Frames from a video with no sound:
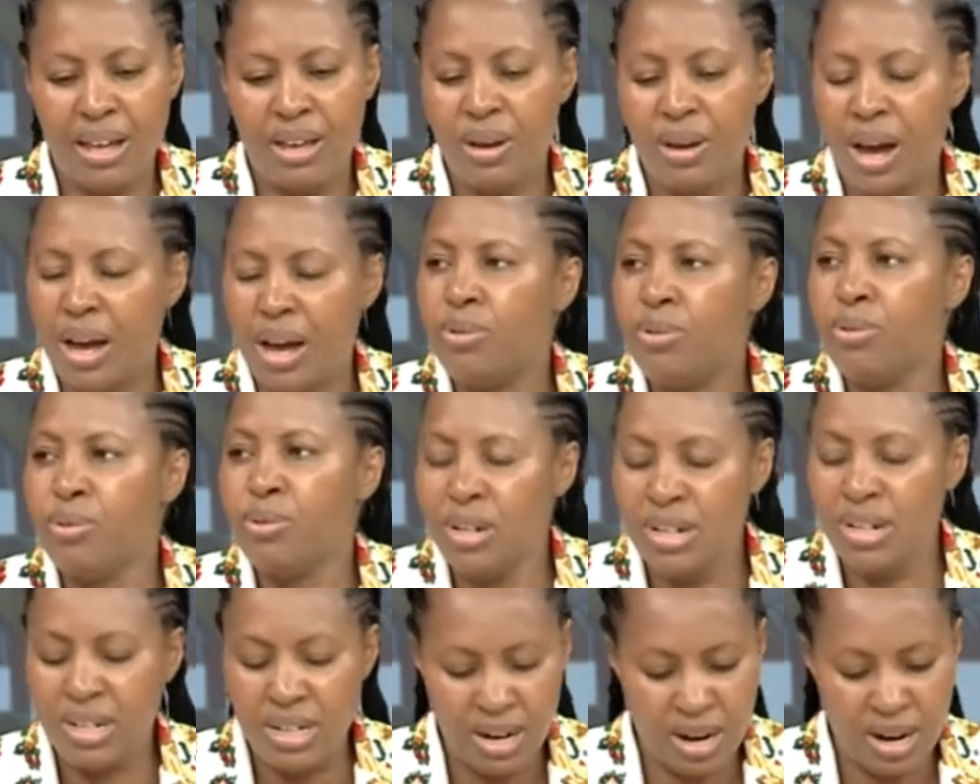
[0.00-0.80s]

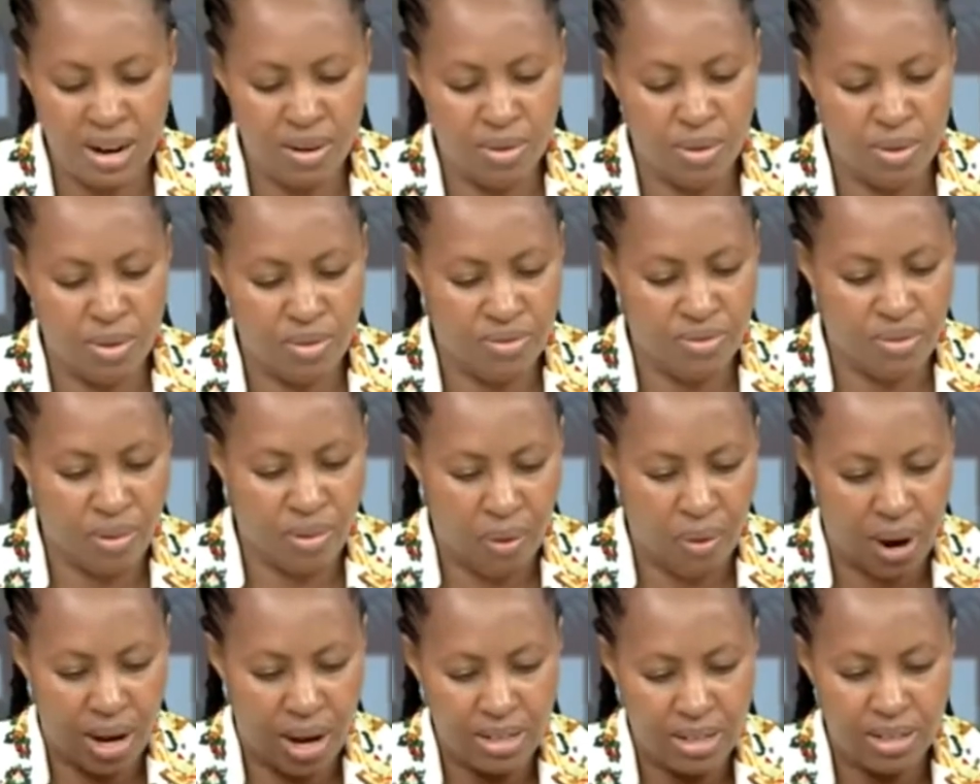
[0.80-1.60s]
I would really look
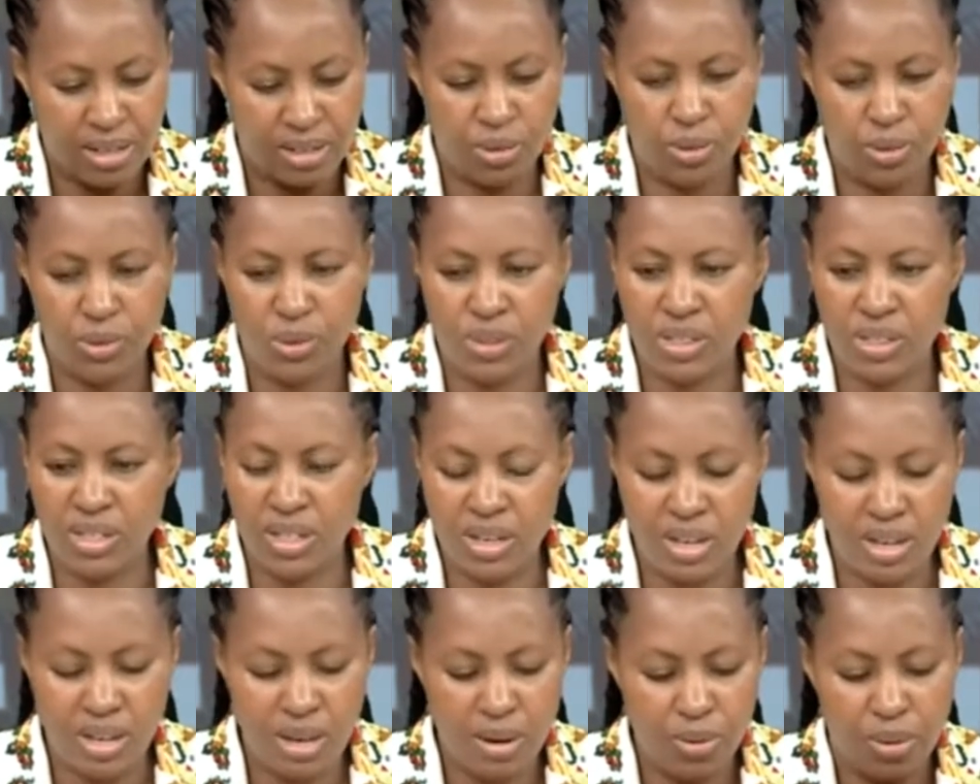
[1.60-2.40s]
forward to
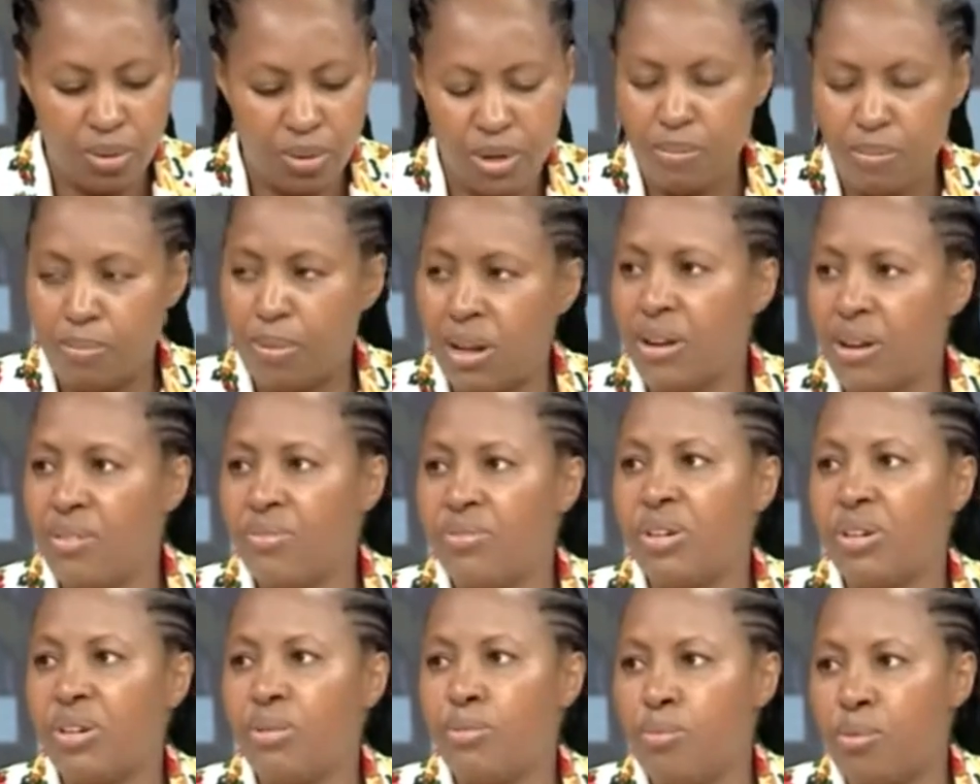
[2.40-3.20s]
see what
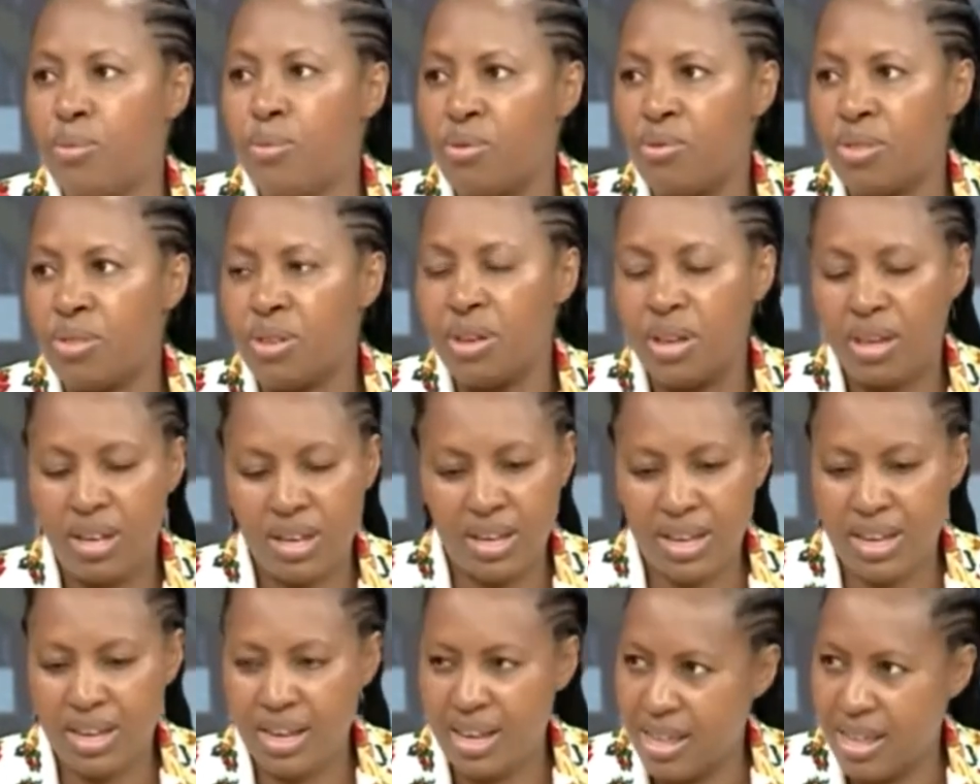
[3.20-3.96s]
benefits both